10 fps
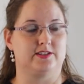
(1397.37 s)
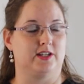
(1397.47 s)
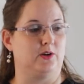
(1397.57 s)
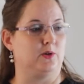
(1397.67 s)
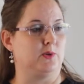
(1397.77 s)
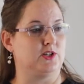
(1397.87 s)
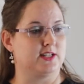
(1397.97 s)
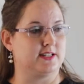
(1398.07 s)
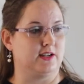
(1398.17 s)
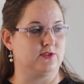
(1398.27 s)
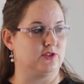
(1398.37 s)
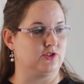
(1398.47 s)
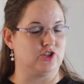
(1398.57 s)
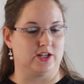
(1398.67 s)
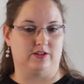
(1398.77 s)
So we just have to
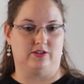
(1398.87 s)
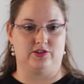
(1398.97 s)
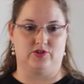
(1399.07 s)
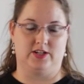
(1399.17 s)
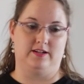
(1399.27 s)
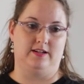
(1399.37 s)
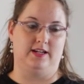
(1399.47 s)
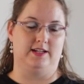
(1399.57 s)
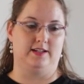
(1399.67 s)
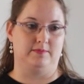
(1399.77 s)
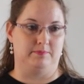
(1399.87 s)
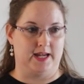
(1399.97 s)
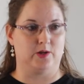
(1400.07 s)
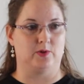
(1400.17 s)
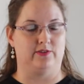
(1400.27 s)
check our hearts regularly and
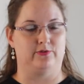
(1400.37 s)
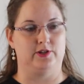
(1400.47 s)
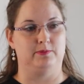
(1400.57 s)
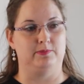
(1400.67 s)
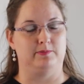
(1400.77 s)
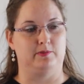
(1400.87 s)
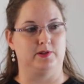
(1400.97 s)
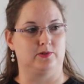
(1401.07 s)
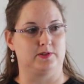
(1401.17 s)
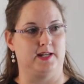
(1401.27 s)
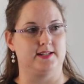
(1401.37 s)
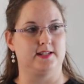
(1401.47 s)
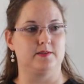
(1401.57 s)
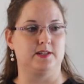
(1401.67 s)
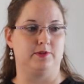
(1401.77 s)
make way for new people, because many
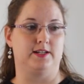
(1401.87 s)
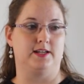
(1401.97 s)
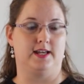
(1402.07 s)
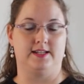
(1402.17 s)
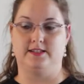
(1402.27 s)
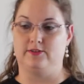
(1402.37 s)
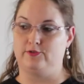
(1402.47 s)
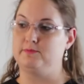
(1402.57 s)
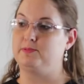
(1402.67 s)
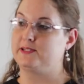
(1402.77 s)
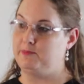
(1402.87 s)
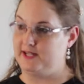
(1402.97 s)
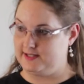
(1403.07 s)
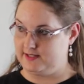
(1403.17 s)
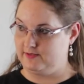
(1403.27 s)
times they bring a different
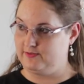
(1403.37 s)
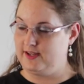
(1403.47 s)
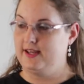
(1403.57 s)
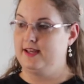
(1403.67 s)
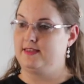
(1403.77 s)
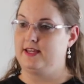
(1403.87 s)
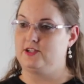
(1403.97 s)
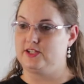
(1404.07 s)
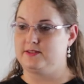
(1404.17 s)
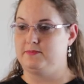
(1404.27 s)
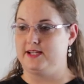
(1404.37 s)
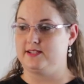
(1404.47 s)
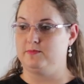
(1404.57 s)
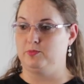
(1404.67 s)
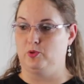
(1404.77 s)
perspective that just makes
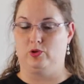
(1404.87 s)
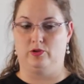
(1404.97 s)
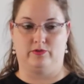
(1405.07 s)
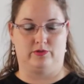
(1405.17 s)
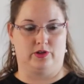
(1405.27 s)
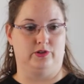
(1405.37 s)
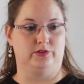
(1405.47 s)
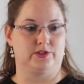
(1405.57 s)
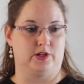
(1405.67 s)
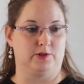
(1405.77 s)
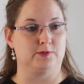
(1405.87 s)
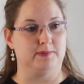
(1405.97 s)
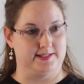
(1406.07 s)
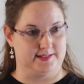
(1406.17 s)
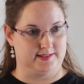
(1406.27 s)
the ball roll so much
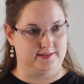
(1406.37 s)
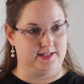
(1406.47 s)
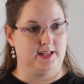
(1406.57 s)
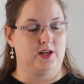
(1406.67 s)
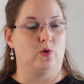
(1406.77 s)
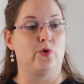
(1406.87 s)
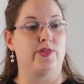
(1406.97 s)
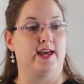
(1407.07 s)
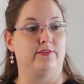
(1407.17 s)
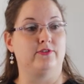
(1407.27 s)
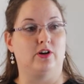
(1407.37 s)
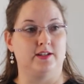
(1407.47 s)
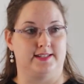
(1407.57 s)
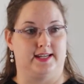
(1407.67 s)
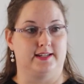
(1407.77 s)
better. Or they have
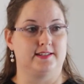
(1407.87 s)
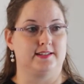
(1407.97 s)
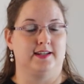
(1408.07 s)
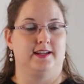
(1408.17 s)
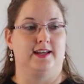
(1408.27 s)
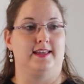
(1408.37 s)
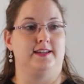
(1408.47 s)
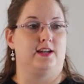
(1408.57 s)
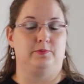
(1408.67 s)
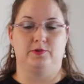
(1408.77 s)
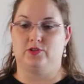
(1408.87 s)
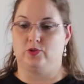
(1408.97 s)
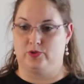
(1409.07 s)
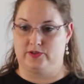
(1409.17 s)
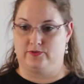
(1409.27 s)
contacts, and it opens
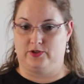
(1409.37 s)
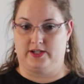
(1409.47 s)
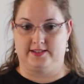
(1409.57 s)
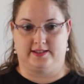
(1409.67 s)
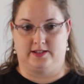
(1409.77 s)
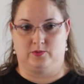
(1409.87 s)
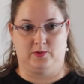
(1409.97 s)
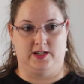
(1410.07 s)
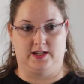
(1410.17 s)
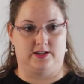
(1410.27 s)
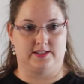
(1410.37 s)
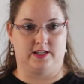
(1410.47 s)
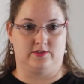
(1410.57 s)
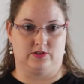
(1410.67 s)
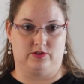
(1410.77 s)
doors for us that we
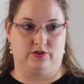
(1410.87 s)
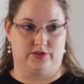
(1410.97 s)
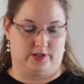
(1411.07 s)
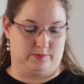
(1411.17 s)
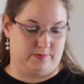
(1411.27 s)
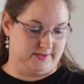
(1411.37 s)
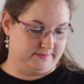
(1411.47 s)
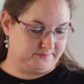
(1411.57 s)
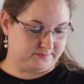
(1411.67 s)
ourselves could not open.